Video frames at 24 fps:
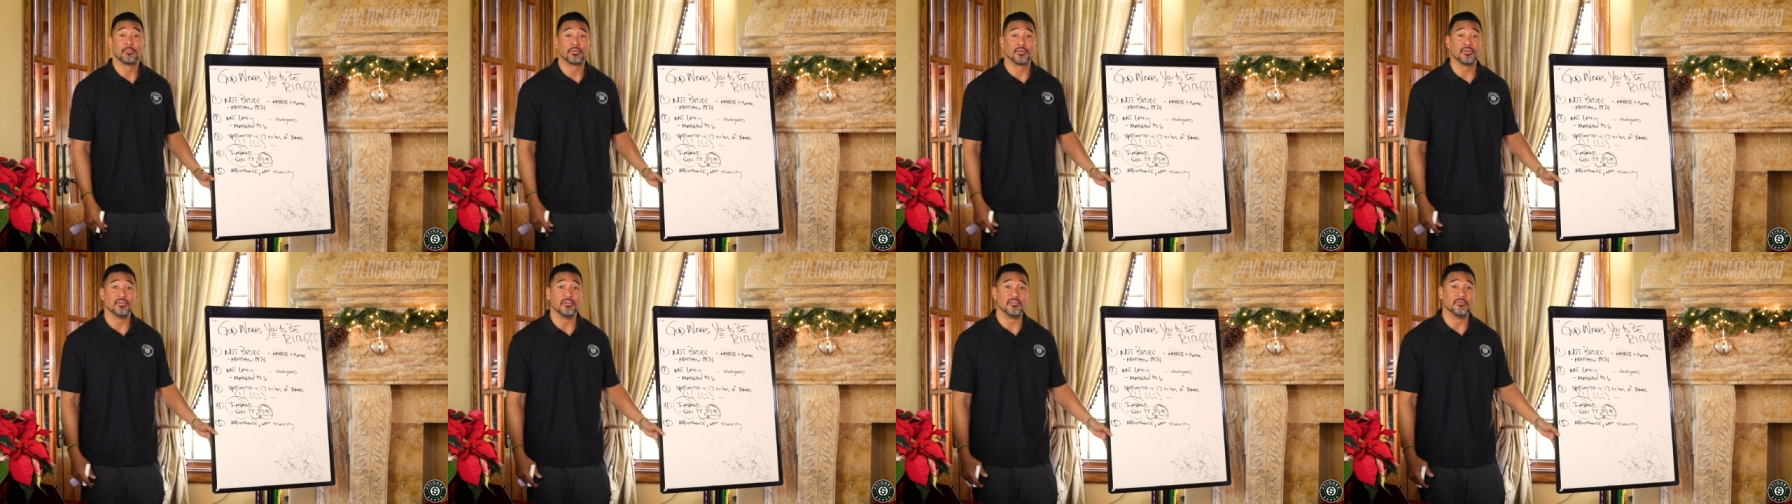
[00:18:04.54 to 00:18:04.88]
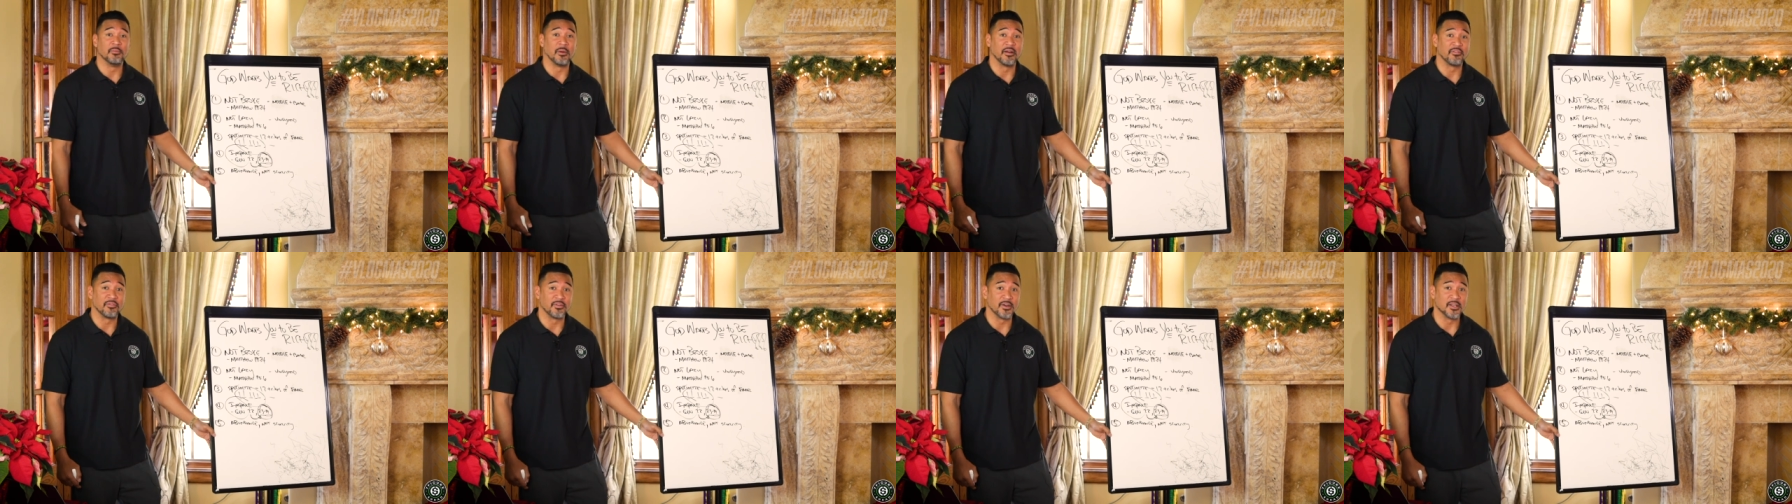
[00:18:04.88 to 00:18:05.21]

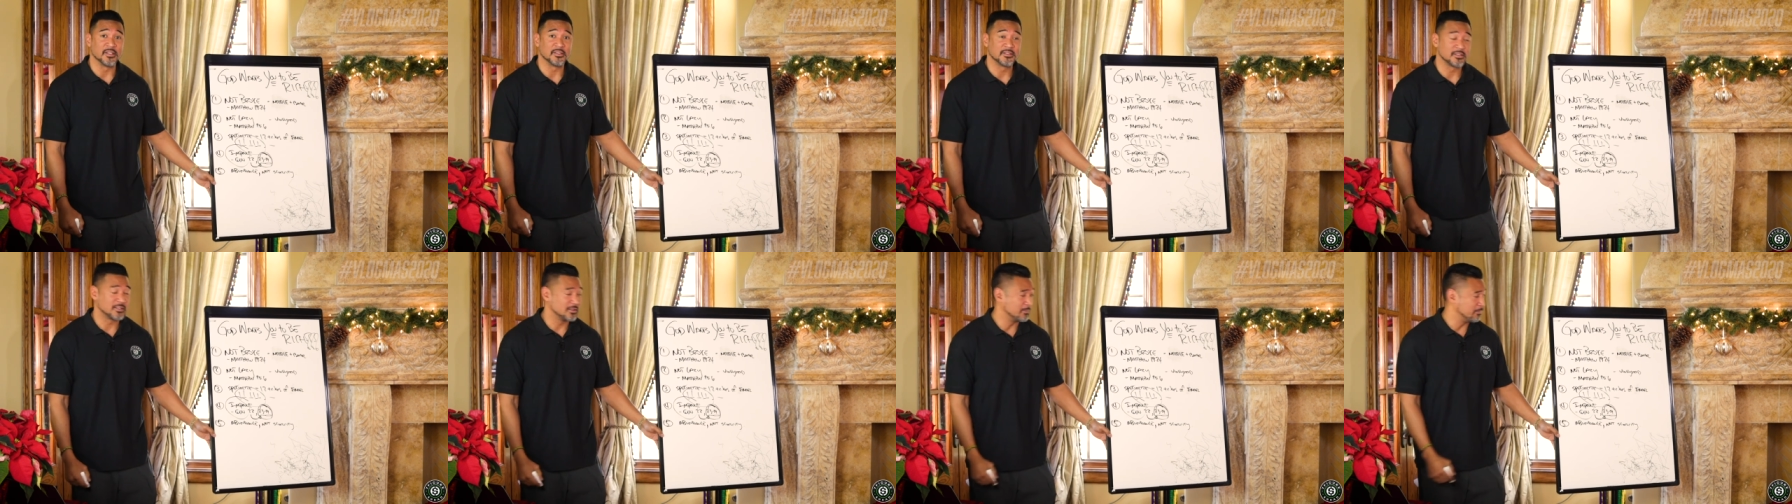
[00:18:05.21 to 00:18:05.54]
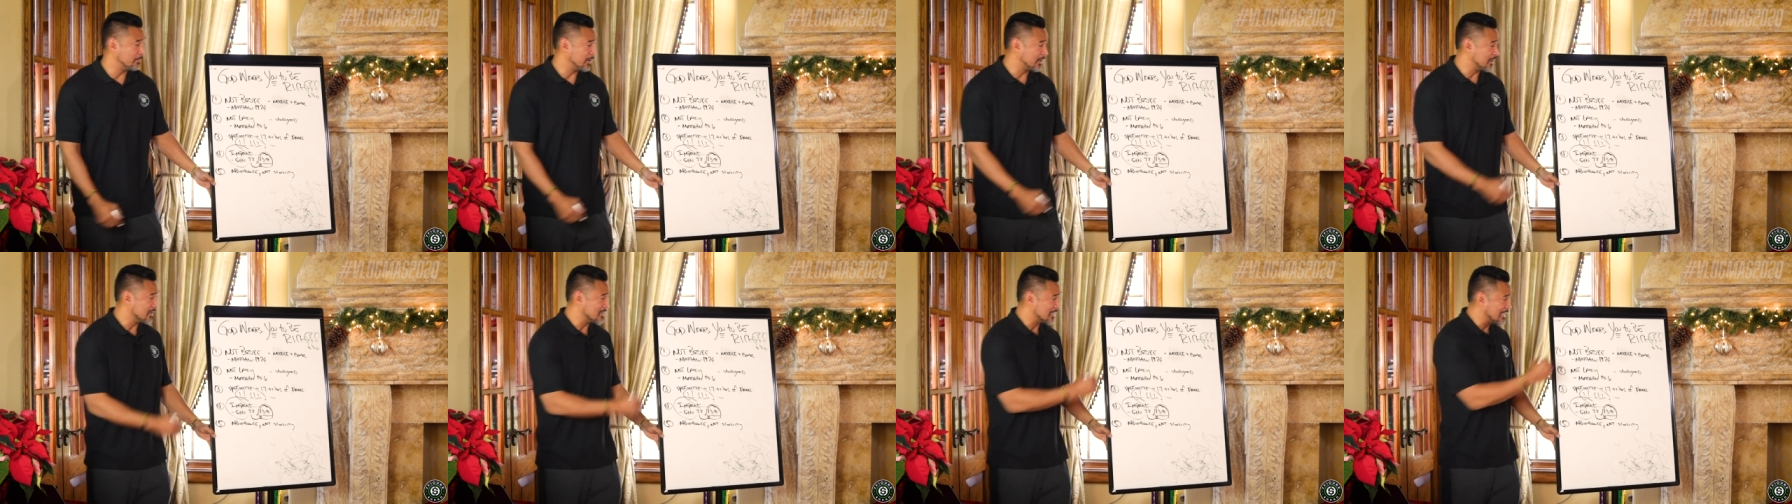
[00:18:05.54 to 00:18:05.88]
Improve, my
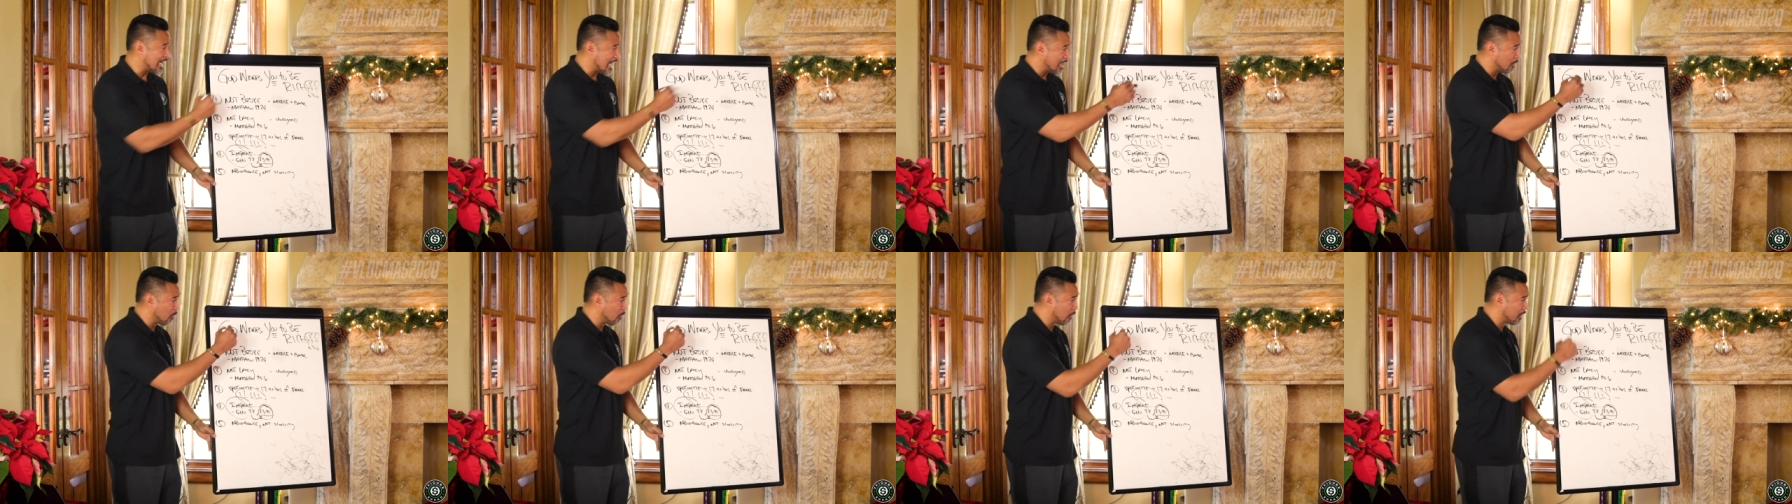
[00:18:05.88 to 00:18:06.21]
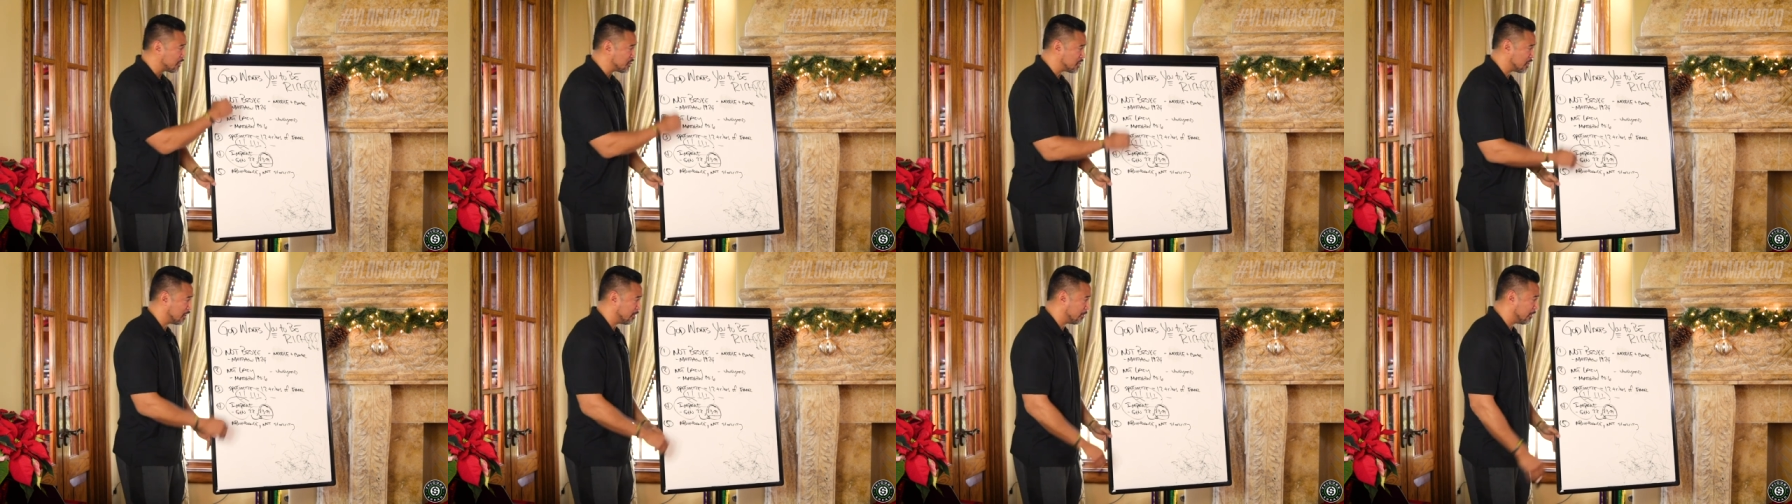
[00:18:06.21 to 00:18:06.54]
friends, because God
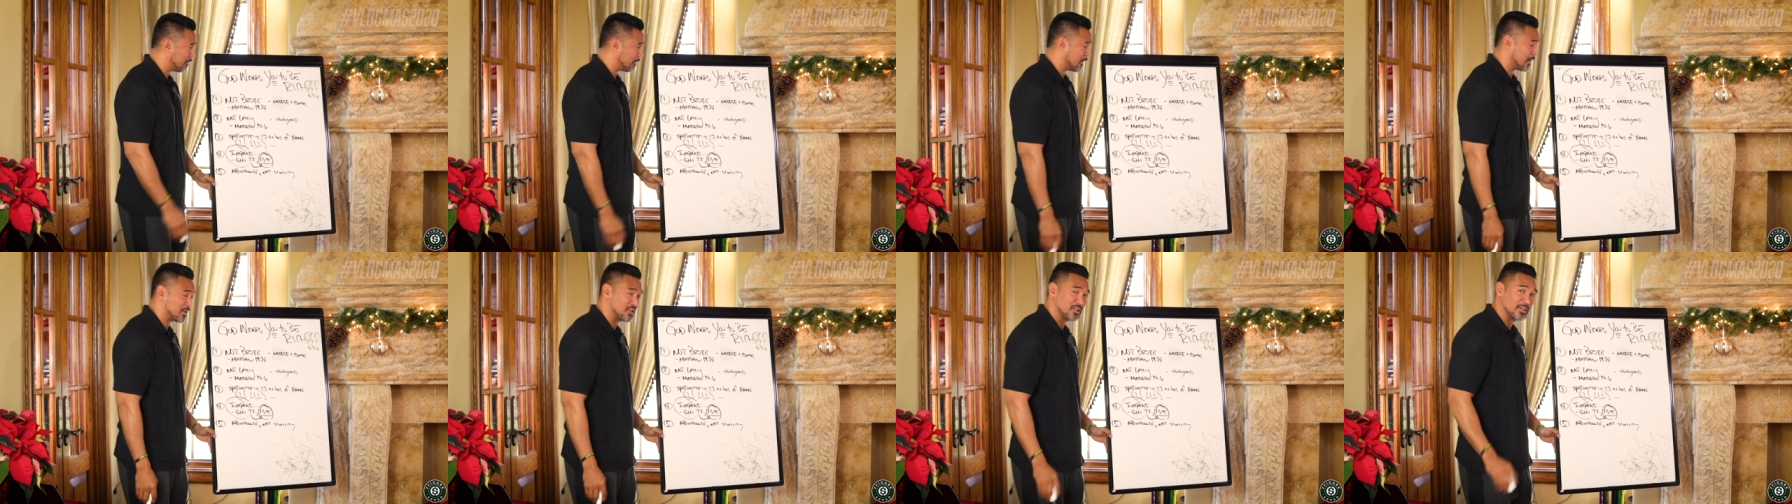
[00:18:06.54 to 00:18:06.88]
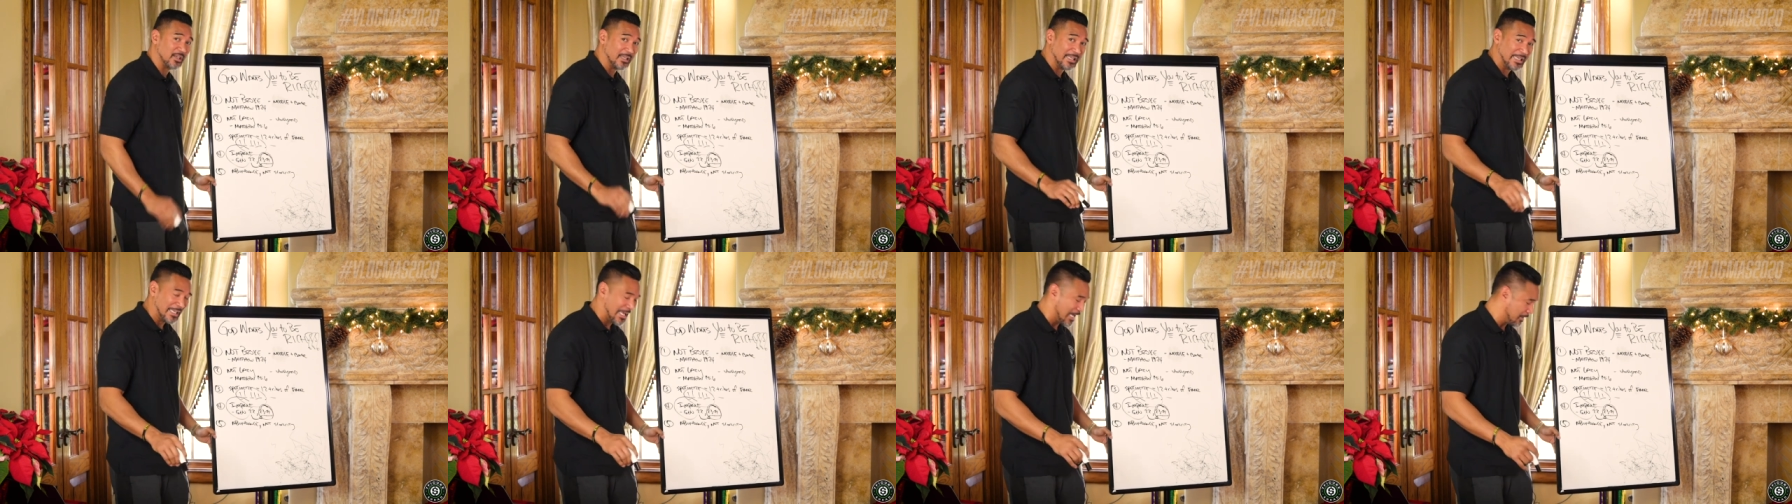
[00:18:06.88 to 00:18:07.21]
wants you to be
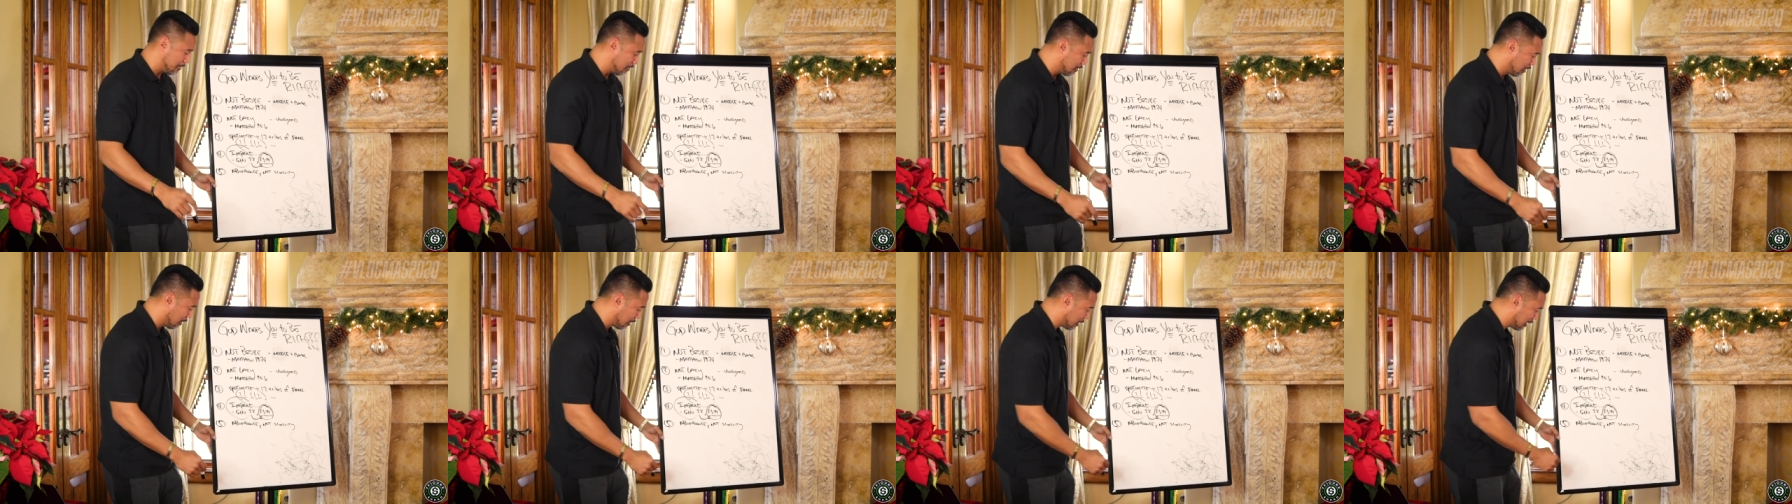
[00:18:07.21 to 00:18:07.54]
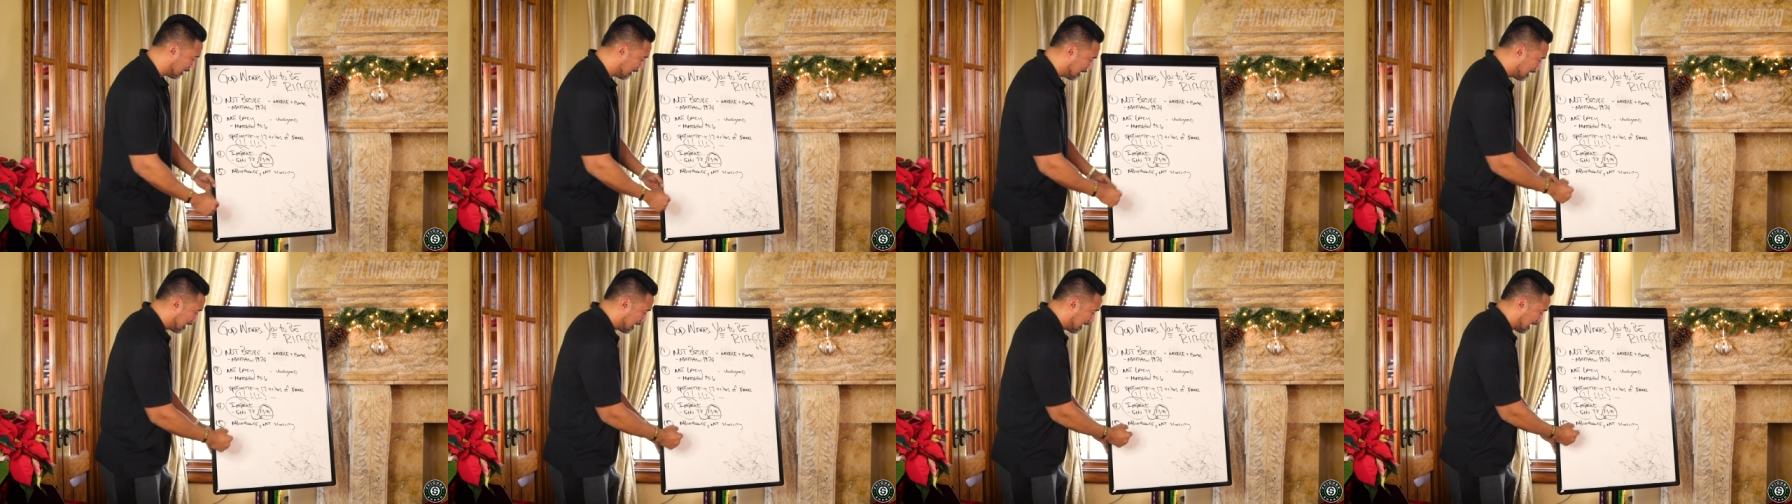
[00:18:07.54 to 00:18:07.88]
rich, not
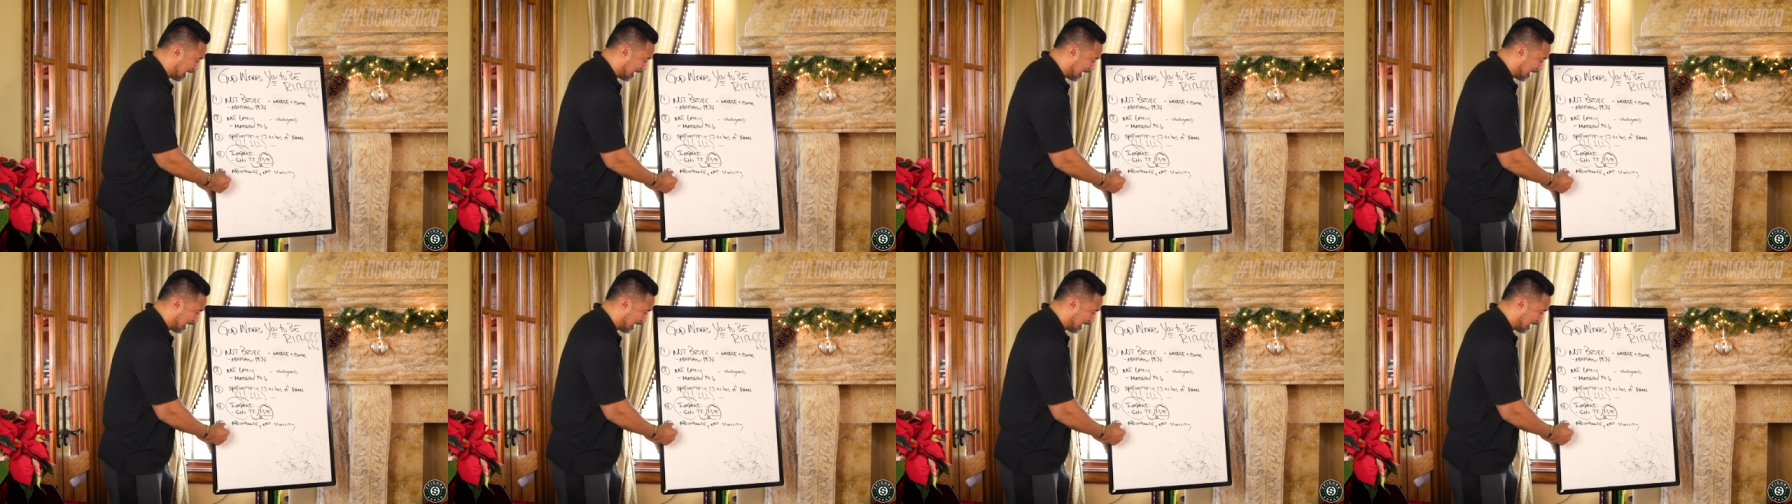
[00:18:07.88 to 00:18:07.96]
broke.